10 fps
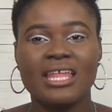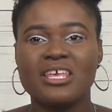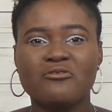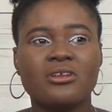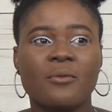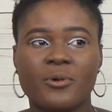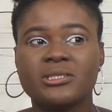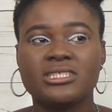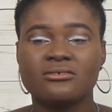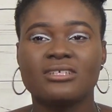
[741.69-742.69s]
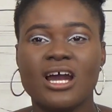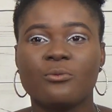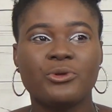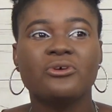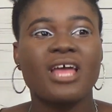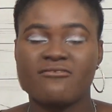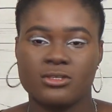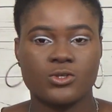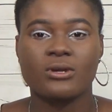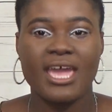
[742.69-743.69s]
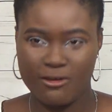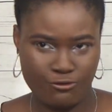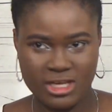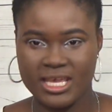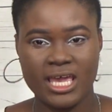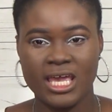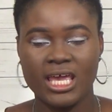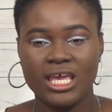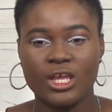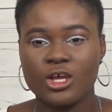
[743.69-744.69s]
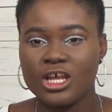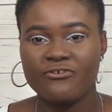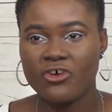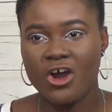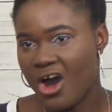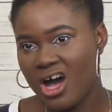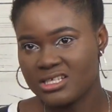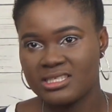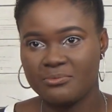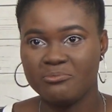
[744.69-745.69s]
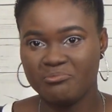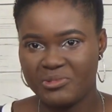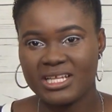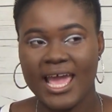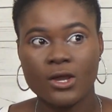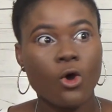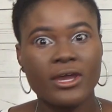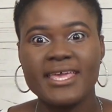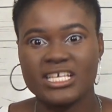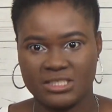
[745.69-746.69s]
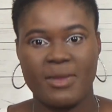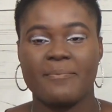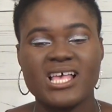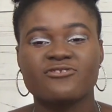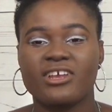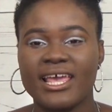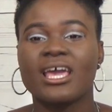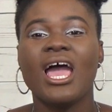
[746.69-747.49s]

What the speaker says: And even up until now, we don't have to talk every day in order for us to be like, oh yeah, she's my best friend.